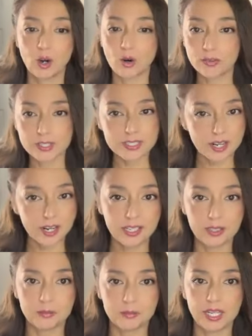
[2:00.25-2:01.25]
over
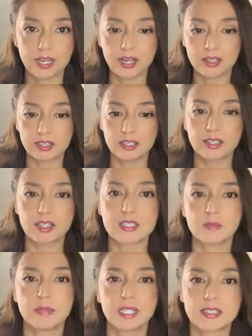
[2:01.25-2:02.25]
time. And I think
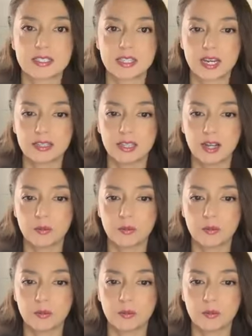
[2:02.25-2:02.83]
that's the biggest thing